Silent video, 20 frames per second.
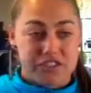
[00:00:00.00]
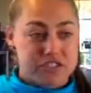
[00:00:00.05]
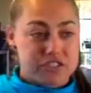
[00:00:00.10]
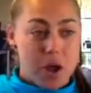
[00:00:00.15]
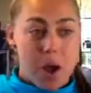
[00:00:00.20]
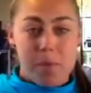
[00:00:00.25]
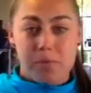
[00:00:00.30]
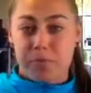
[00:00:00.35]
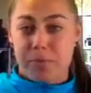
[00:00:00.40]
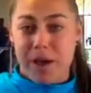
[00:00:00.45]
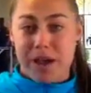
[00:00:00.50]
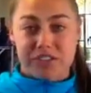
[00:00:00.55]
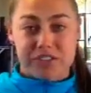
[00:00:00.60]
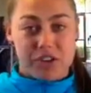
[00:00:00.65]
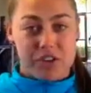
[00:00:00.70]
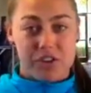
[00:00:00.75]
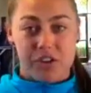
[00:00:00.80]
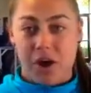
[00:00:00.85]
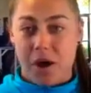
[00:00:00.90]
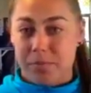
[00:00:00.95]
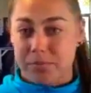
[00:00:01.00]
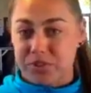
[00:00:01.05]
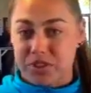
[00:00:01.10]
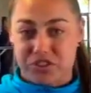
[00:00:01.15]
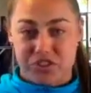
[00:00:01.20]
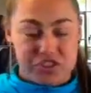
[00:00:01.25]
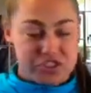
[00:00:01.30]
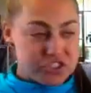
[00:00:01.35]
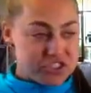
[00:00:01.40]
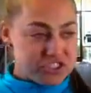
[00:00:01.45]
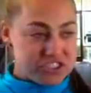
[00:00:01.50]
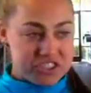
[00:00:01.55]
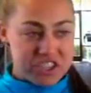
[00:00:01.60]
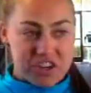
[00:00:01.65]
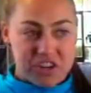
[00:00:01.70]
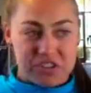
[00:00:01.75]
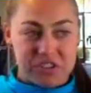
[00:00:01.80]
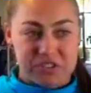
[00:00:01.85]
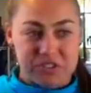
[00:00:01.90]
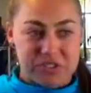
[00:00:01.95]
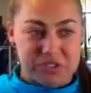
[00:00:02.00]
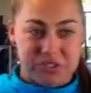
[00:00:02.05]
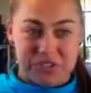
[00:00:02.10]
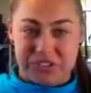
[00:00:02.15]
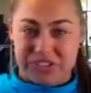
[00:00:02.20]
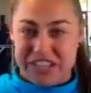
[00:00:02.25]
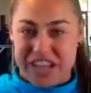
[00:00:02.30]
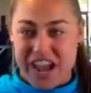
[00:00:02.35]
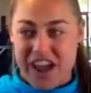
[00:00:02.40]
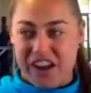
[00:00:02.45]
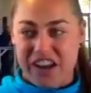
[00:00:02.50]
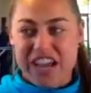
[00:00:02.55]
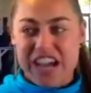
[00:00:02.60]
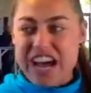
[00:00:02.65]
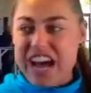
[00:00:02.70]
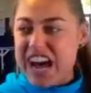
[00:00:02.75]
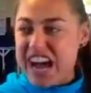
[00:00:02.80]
stomped past all the competition, just staring those girls down.